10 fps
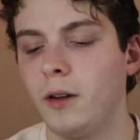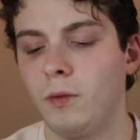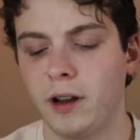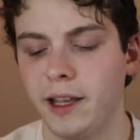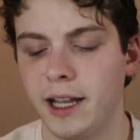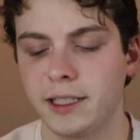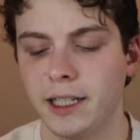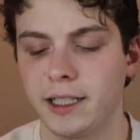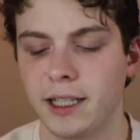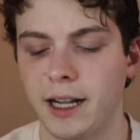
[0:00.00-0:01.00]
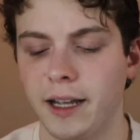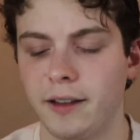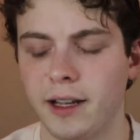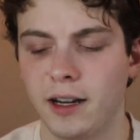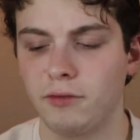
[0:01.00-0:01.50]
One of the essays that I
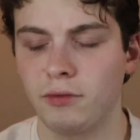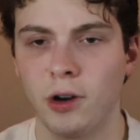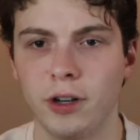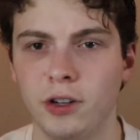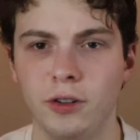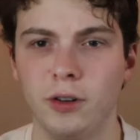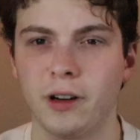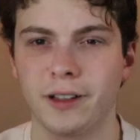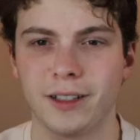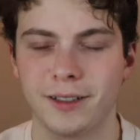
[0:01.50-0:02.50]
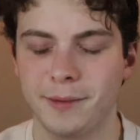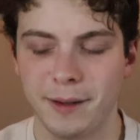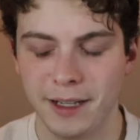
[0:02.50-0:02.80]
kind of wrote in New York, it's